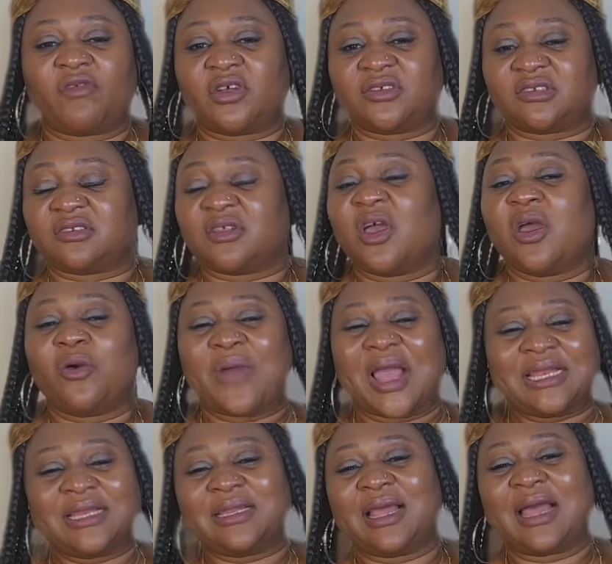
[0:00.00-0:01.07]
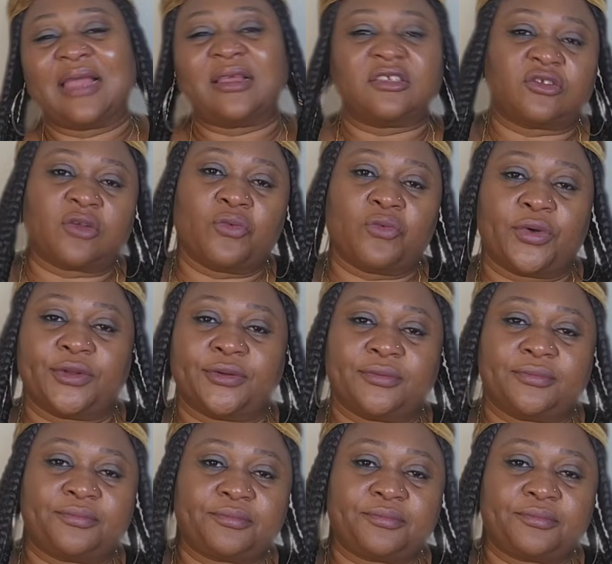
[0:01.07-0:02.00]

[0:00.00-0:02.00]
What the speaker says: horses, why did they hire someone